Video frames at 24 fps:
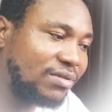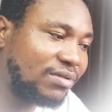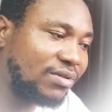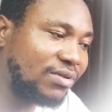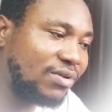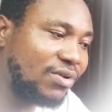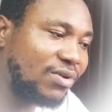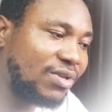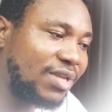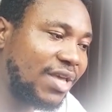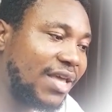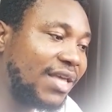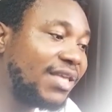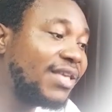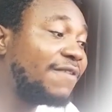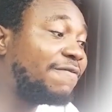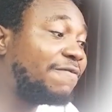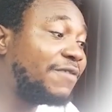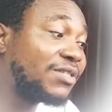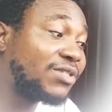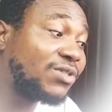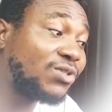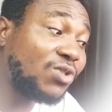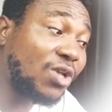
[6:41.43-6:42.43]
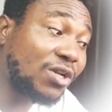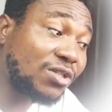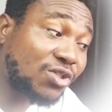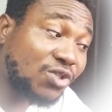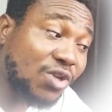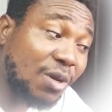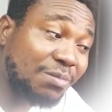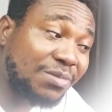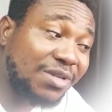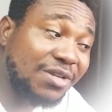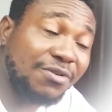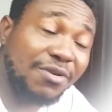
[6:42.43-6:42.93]
Okay, if it's not
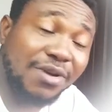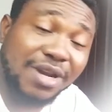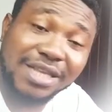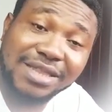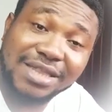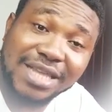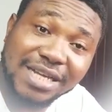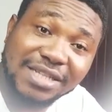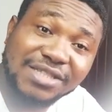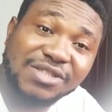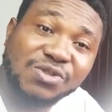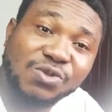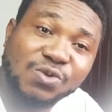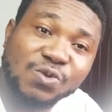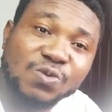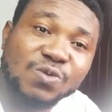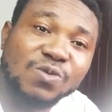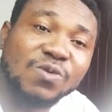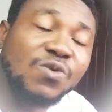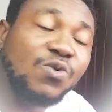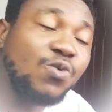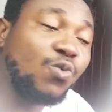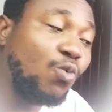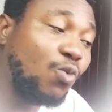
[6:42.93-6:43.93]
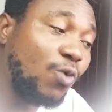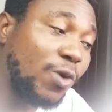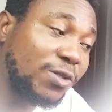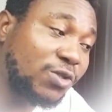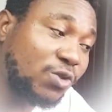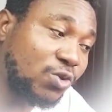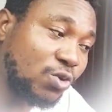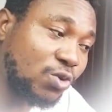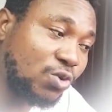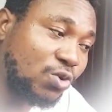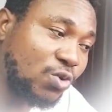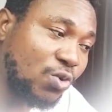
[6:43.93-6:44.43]
something related to
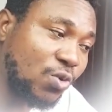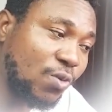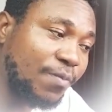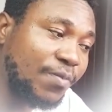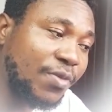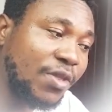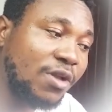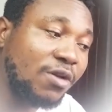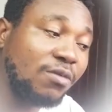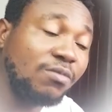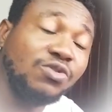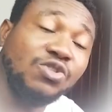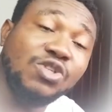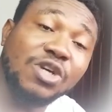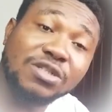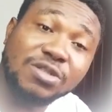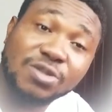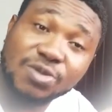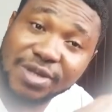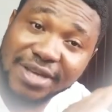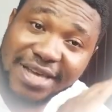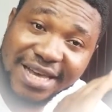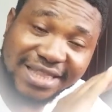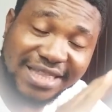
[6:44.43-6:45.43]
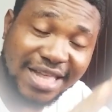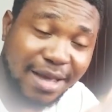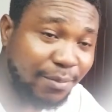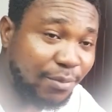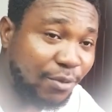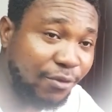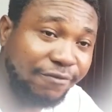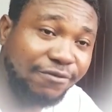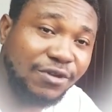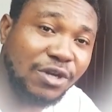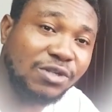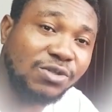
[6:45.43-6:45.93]
what you do, just to get
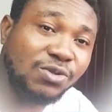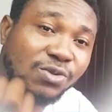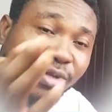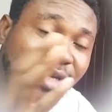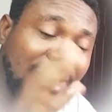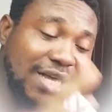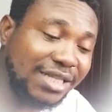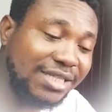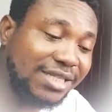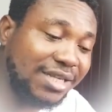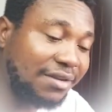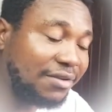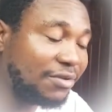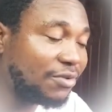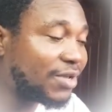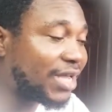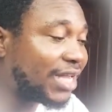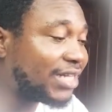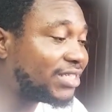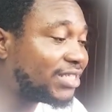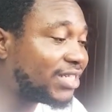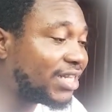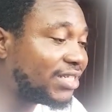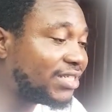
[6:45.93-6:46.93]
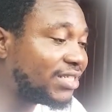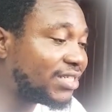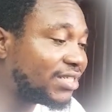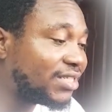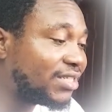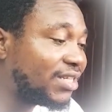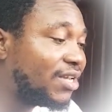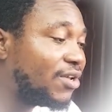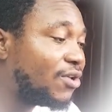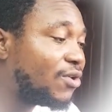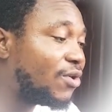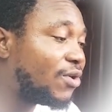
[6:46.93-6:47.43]
approved, just to get in, you can change it.